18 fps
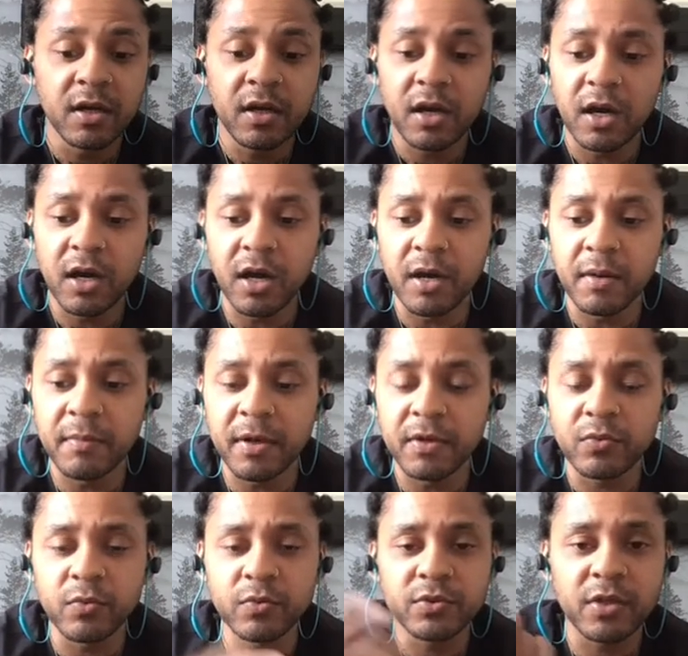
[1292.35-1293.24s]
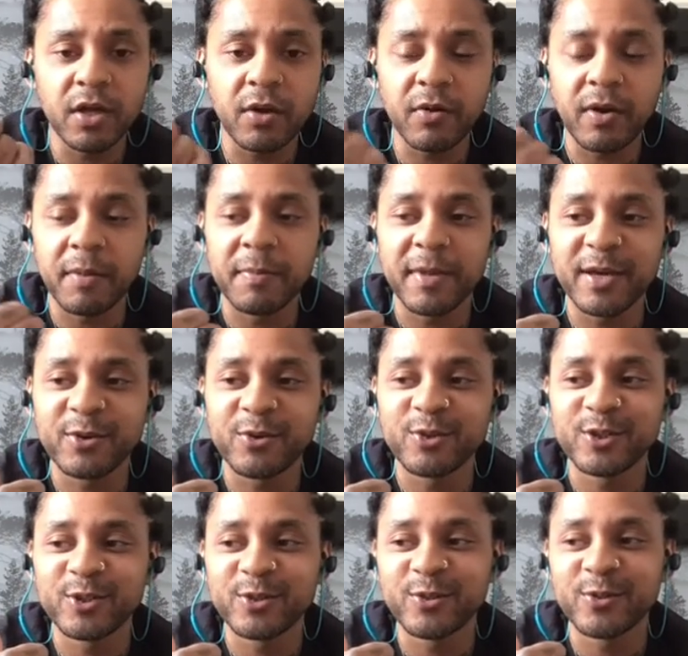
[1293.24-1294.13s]
And also, I make
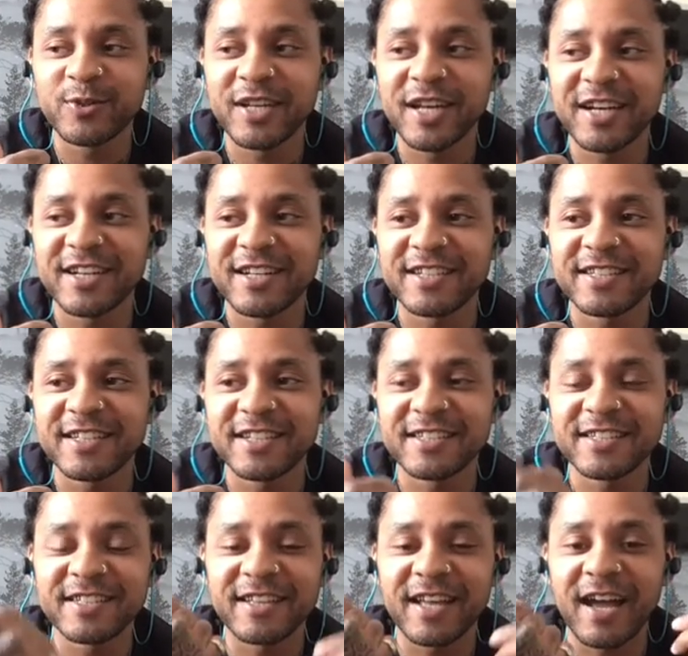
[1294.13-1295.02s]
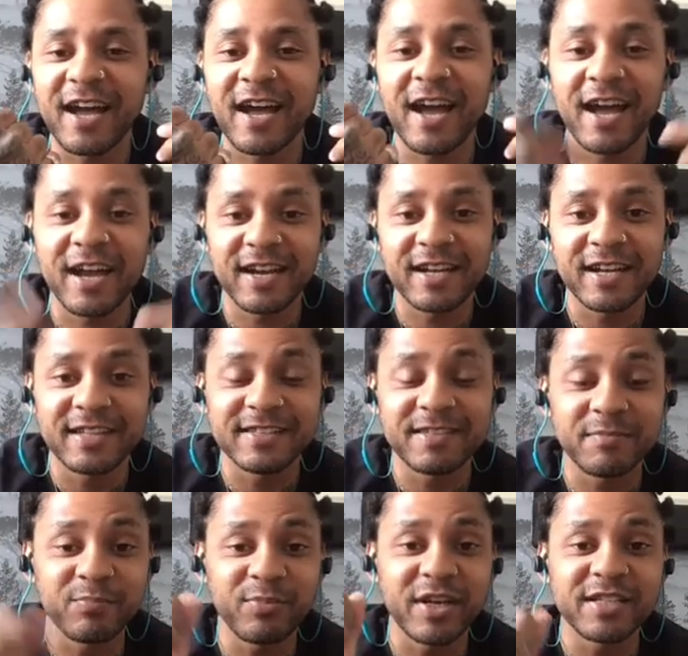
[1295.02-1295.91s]
crystal necklaces, anklets
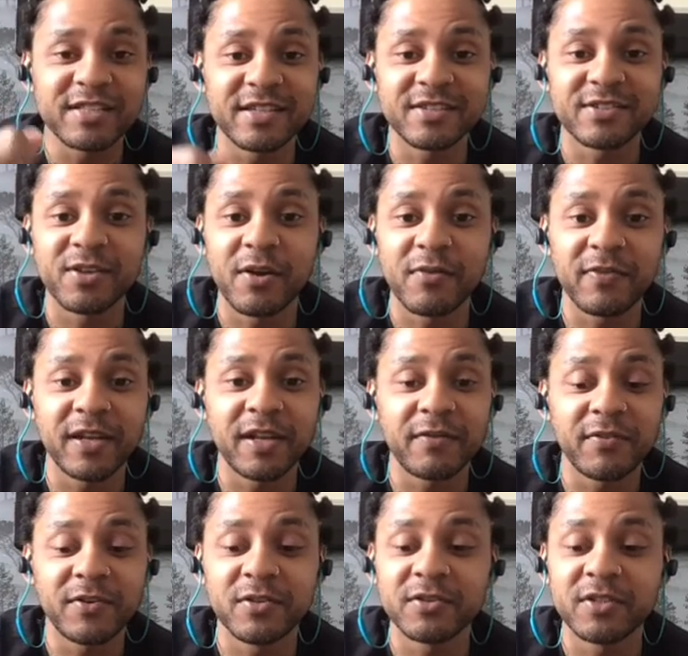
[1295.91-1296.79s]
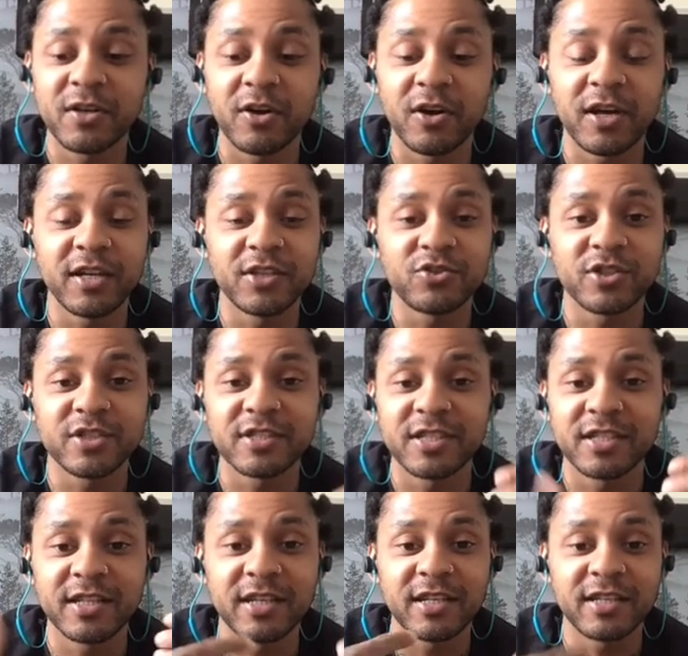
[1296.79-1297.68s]
and bracelets. So if any of you are
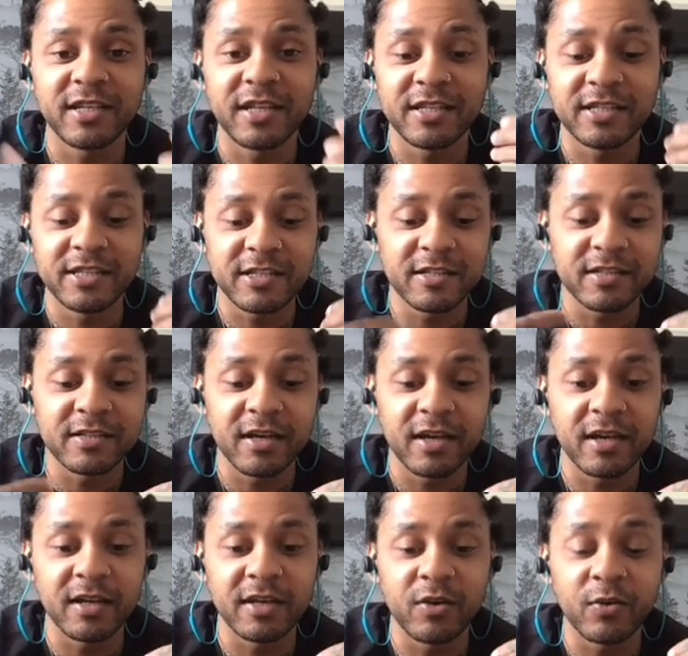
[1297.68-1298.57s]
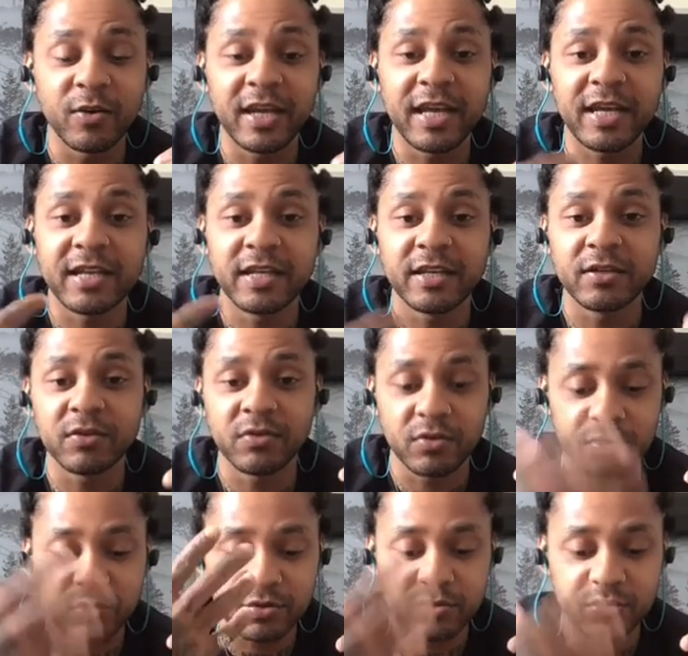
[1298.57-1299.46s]
interested in needing a little healing
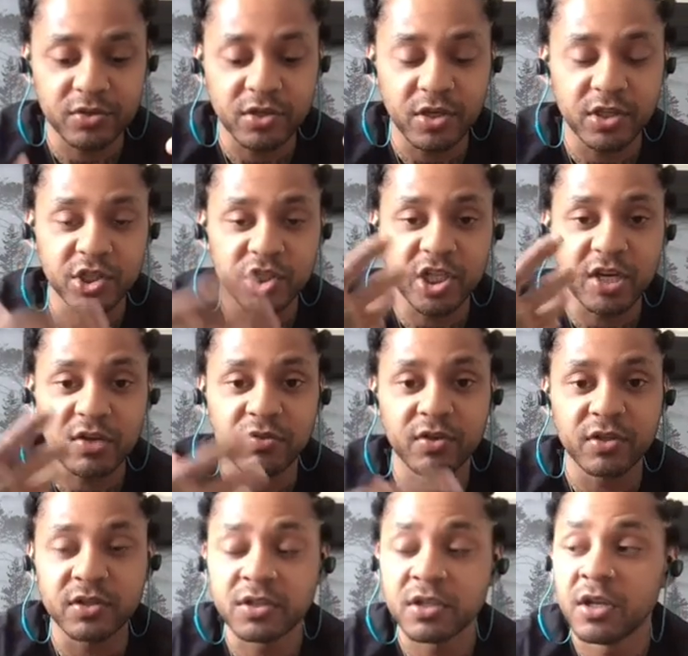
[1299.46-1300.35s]
on certain chakras,